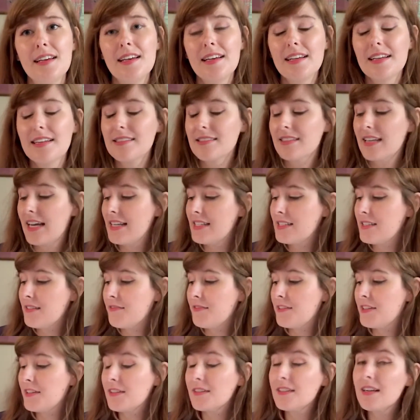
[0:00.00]
Because guys, if
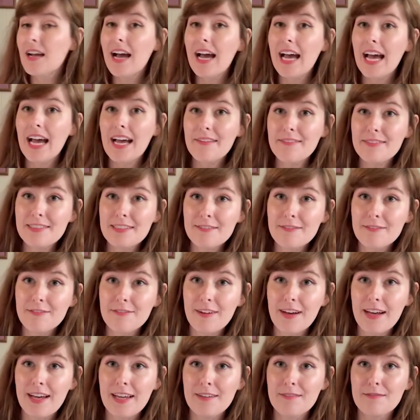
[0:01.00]
you're not having
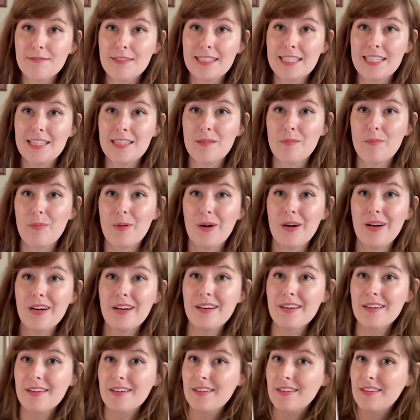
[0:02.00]
fun reading the
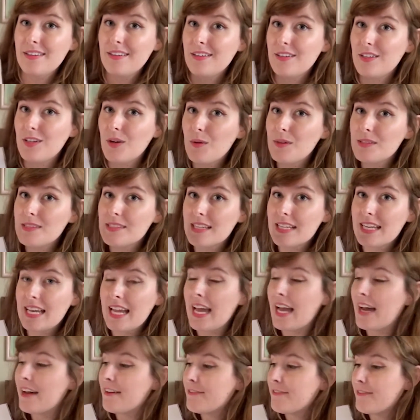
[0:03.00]
book, no one's going to
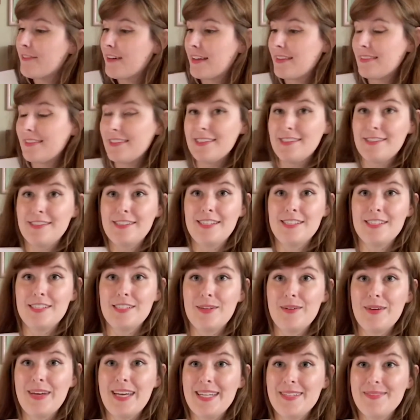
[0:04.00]
have fun listening
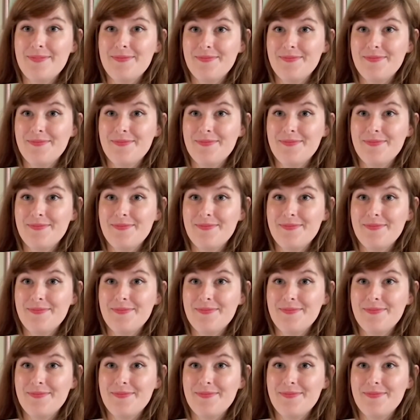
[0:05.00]
to it.